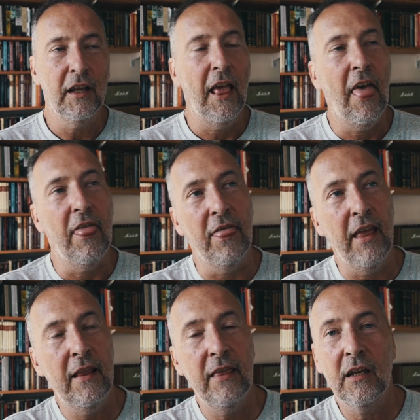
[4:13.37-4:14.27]

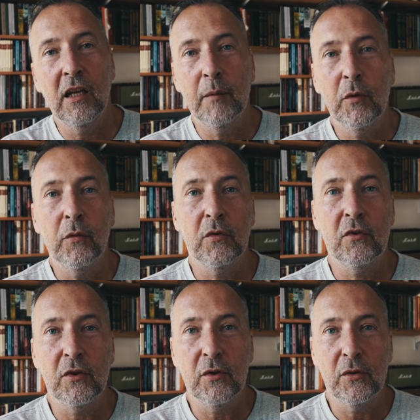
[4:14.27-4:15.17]
then they're going to move on
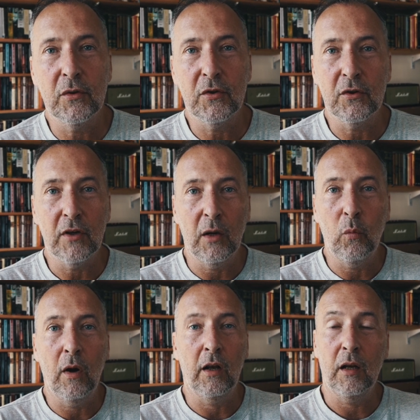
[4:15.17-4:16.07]
to to
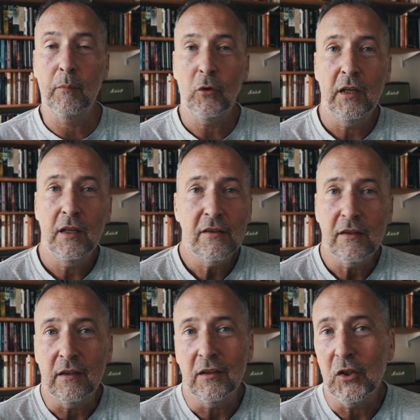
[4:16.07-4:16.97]
Taiwan. And I'm not here to
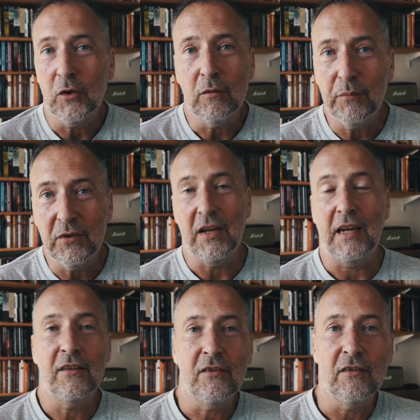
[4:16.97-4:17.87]
you know
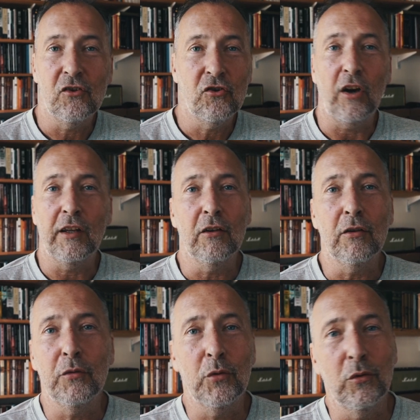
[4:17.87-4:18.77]
protect China
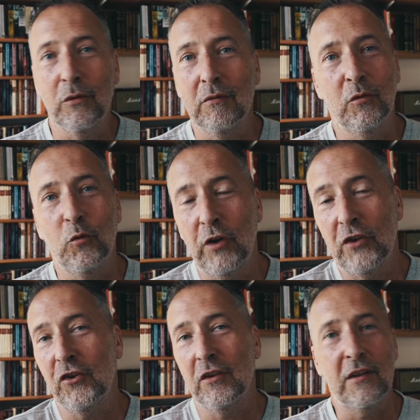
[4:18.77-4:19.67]
or
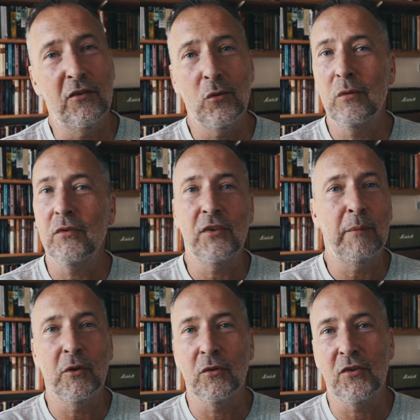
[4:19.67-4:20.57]
Russia. It's all the
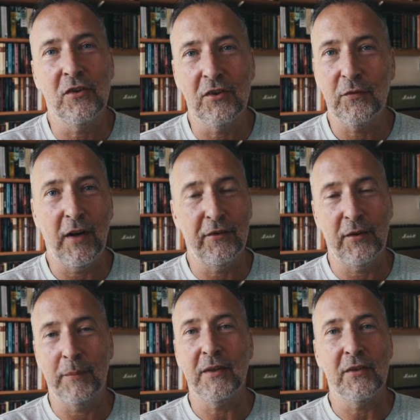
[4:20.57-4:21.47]
same nonsense as far as
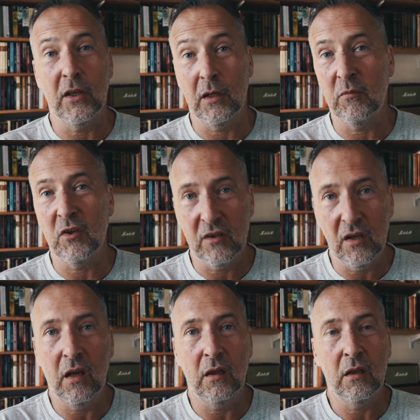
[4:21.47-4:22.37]
I'm concerned. I'm just
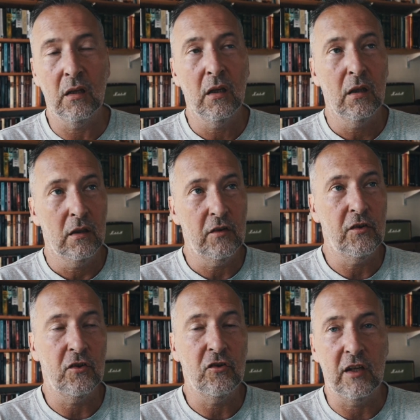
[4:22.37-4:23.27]
saying that this
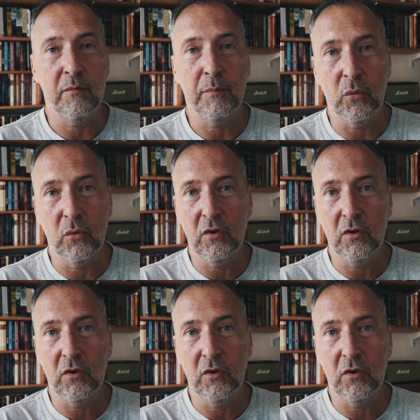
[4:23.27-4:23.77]
is a chessboard